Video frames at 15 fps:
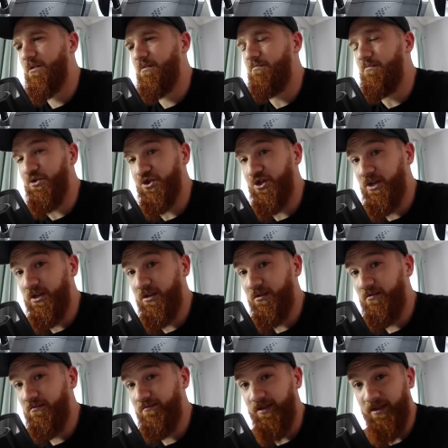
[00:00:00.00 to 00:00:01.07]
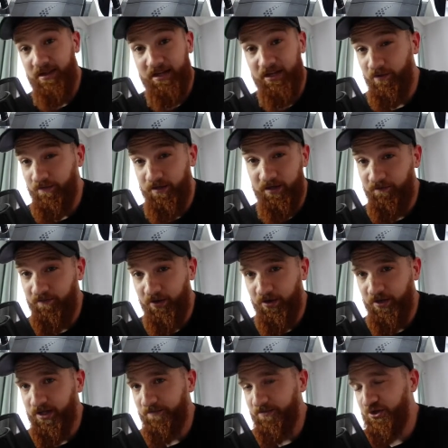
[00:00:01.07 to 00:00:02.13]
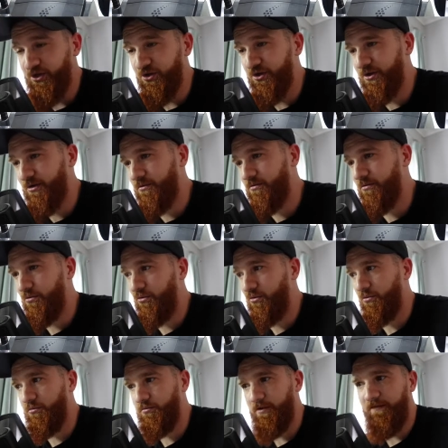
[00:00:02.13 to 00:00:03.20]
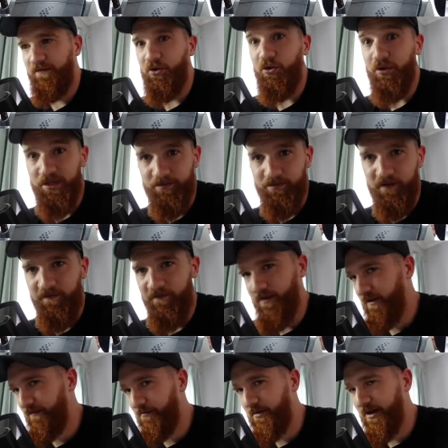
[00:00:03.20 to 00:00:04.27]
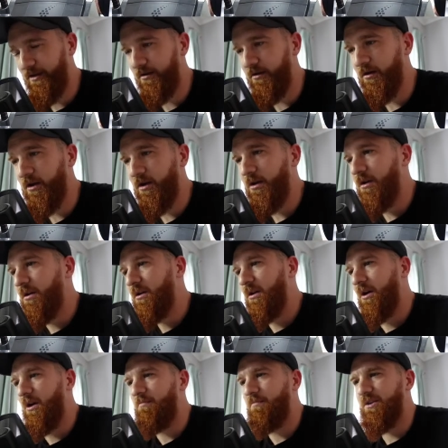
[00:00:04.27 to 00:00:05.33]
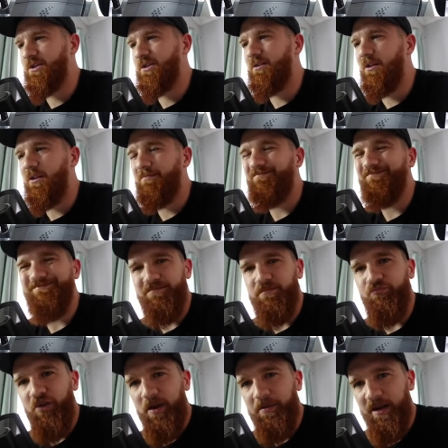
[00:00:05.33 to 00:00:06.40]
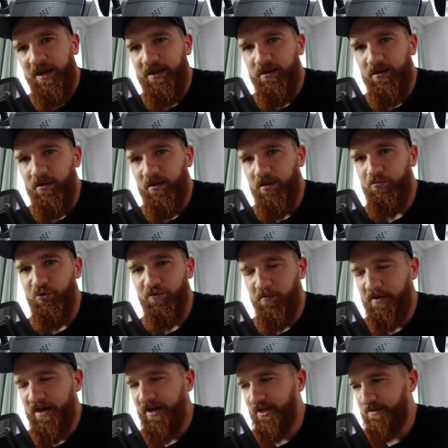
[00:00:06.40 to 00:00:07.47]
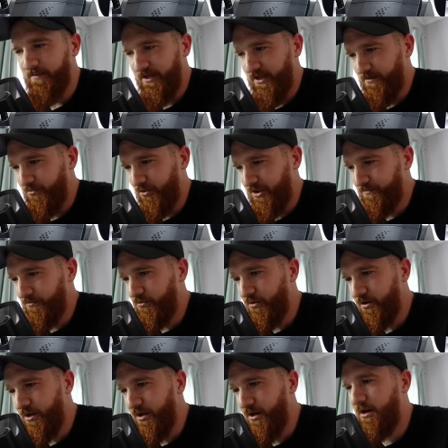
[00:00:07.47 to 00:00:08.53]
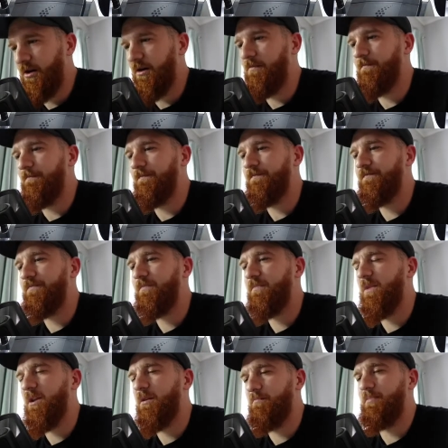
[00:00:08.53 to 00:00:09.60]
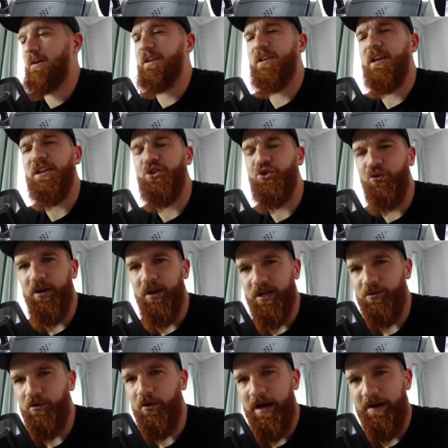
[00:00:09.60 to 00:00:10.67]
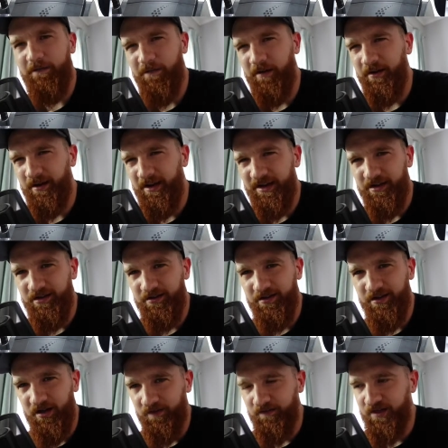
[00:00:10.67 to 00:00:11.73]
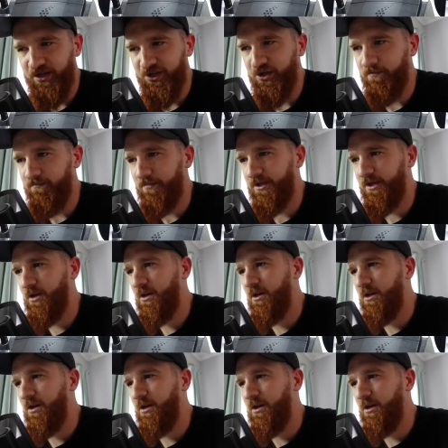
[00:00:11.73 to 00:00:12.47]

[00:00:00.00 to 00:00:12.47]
machine, then that's obviously a very good substitution. Or if they've got a Smith, even better. But replicate the movement pattern as best as possible. But enjoy it as well. Have fun at kind of these gyms.